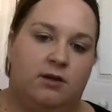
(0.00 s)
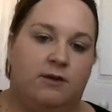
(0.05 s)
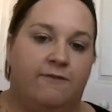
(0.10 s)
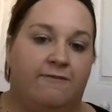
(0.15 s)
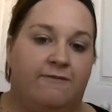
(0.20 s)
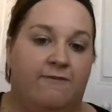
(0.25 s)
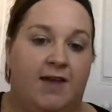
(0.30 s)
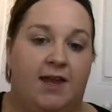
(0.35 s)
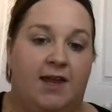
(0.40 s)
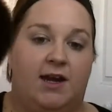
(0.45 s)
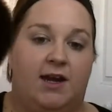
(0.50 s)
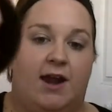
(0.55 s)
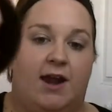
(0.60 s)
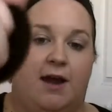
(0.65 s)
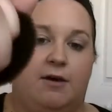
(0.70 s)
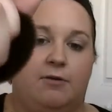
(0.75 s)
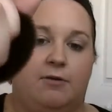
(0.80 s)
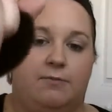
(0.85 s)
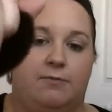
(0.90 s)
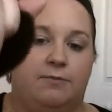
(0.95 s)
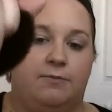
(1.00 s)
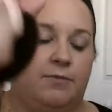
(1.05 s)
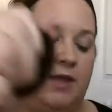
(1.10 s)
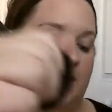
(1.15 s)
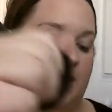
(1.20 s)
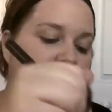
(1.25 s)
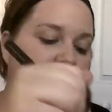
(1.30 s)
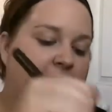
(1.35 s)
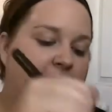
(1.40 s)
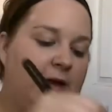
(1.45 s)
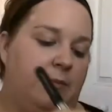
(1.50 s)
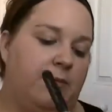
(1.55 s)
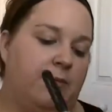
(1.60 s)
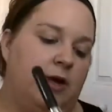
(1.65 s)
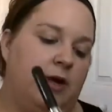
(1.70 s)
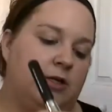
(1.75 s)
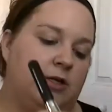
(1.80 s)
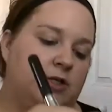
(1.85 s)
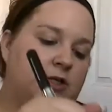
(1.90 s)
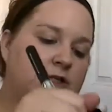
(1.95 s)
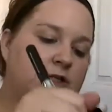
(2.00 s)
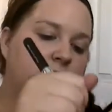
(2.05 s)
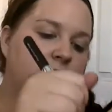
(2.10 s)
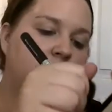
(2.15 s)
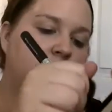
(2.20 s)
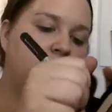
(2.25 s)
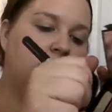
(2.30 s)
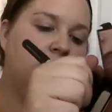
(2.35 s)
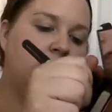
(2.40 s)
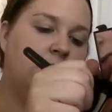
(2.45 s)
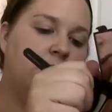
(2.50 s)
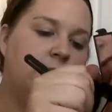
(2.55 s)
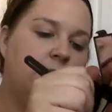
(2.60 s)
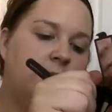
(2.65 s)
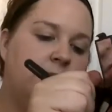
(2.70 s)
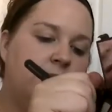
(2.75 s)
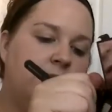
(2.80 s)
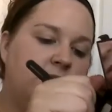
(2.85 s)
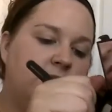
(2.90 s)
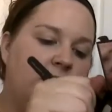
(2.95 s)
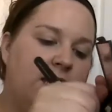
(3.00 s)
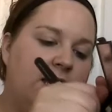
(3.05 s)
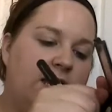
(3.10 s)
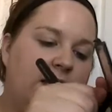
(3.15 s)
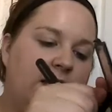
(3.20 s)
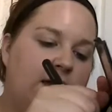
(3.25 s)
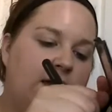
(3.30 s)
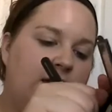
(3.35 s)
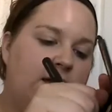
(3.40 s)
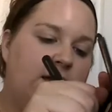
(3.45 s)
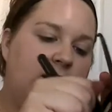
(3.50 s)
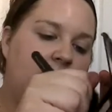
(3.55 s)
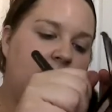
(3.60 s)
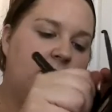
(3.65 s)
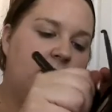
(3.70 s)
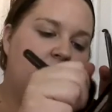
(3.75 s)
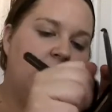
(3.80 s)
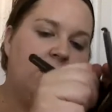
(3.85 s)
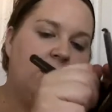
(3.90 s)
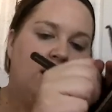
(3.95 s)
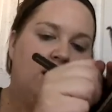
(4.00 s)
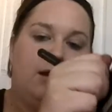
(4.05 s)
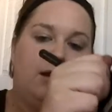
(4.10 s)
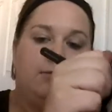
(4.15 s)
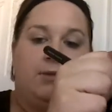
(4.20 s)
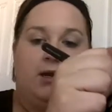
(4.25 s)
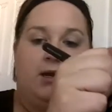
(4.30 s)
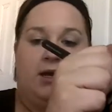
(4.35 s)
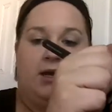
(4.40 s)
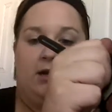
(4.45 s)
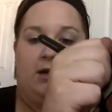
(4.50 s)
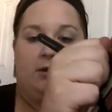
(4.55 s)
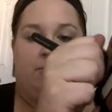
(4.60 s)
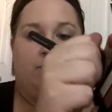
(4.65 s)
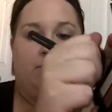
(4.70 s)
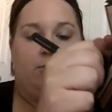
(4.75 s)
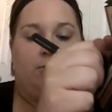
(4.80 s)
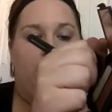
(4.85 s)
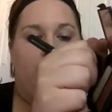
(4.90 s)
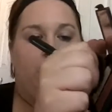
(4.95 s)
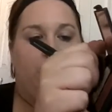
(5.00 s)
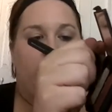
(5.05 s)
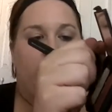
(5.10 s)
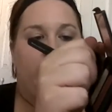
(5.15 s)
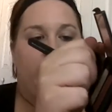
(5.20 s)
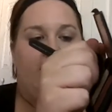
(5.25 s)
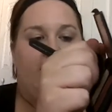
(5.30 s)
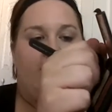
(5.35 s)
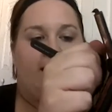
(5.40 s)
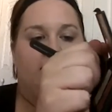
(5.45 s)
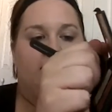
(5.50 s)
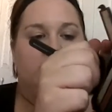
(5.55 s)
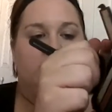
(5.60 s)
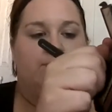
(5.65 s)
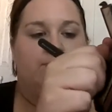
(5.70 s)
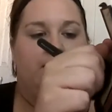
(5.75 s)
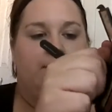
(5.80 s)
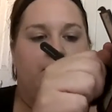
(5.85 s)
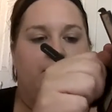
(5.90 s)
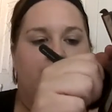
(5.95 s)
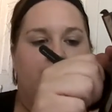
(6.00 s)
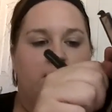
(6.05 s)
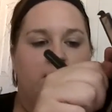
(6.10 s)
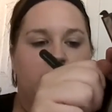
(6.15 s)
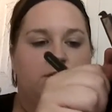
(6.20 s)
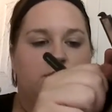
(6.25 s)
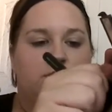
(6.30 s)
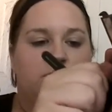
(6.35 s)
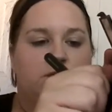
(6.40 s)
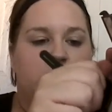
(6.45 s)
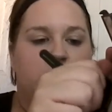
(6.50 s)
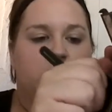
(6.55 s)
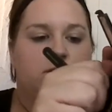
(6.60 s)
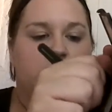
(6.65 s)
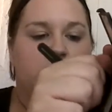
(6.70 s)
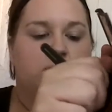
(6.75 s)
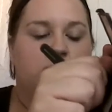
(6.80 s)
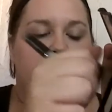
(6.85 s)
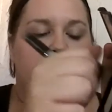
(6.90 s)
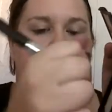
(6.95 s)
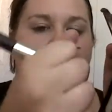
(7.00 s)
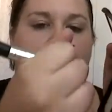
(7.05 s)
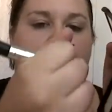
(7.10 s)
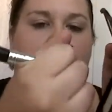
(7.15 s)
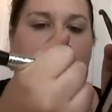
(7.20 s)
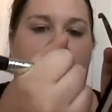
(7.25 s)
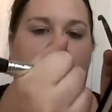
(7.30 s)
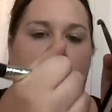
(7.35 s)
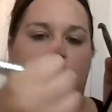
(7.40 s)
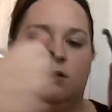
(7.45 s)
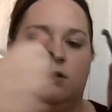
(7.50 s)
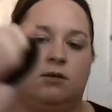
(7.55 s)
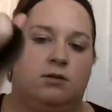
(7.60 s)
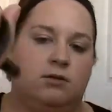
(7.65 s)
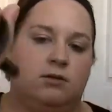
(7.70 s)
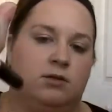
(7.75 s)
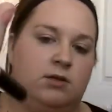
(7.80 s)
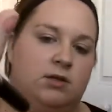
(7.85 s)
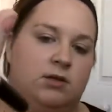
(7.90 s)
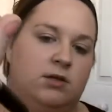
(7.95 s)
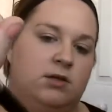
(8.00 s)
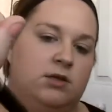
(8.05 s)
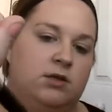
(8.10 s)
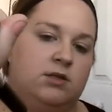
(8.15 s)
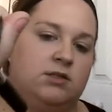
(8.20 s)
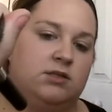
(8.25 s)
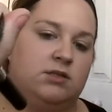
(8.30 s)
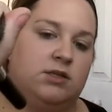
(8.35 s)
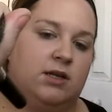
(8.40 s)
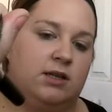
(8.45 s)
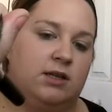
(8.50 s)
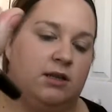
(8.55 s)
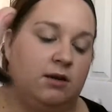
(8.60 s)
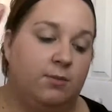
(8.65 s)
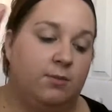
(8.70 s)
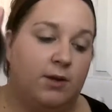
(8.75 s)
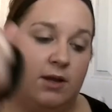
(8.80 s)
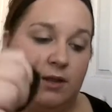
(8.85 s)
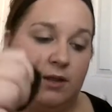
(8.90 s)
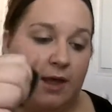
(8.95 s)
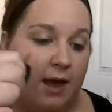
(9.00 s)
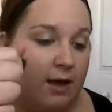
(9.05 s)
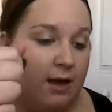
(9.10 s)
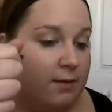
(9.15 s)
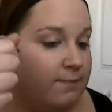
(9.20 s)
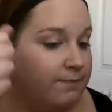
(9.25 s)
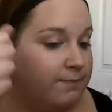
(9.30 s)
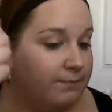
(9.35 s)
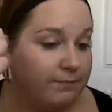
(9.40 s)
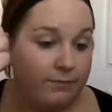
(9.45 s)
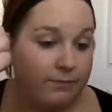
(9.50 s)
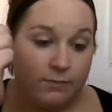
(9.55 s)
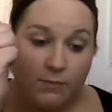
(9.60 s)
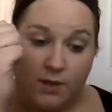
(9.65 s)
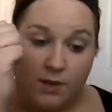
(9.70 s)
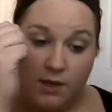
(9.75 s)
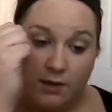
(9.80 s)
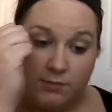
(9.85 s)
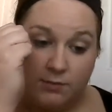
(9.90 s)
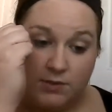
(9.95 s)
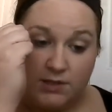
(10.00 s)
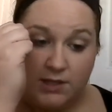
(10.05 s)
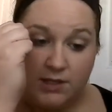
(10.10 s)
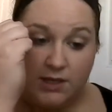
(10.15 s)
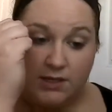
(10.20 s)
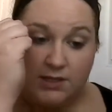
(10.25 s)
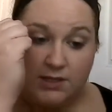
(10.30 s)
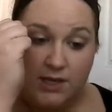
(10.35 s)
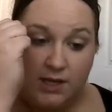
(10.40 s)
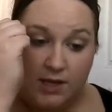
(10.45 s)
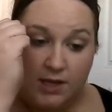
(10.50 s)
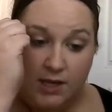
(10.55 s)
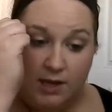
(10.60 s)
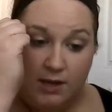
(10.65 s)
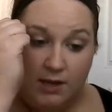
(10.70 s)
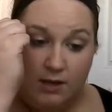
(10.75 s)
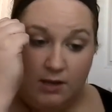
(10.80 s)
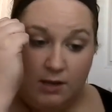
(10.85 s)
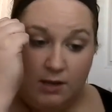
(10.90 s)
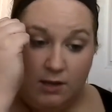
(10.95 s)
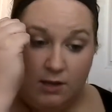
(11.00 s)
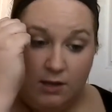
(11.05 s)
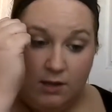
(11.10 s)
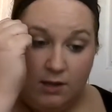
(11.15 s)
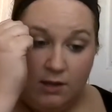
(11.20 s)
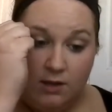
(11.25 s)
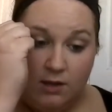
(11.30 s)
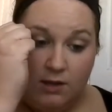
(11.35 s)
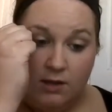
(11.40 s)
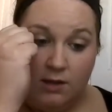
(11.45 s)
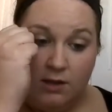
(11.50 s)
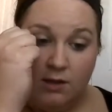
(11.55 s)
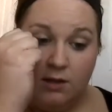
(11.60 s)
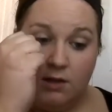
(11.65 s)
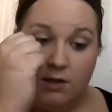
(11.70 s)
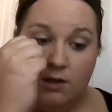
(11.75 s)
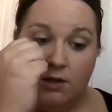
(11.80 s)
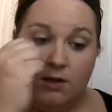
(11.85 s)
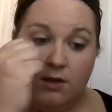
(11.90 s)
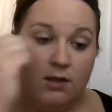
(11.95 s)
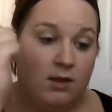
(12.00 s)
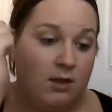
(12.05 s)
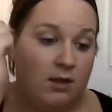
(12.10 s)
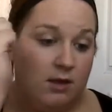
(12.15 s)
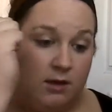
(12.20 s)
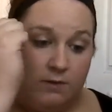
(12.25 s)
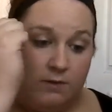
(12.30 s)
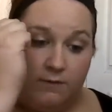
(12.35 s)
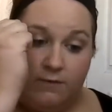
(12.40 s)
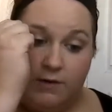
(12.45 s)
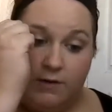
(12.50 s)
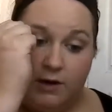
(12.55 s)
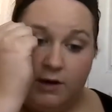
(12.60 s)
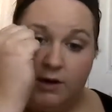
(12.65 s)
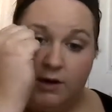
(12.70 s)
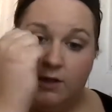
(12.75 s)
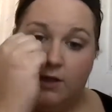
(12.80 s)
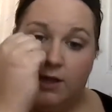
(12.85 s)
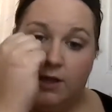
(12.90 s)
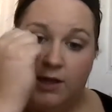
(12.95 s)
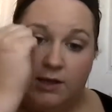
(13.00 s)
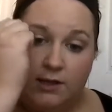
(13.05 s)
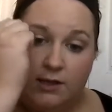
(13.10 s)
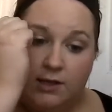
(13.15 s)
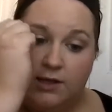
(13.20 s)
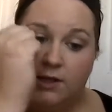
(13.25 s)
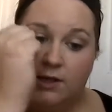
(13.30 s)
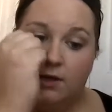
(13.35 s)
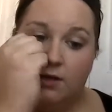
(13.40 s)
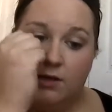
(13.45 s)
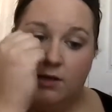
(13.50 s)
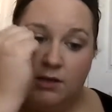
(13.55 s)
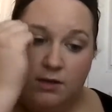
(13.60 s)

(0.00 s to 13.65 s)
fan it out like a fan brush. And I'm going to take it and I'm going to kind of roll the ends of my brush in it so you get a little bit of that. And I'm just going to take it and very lightly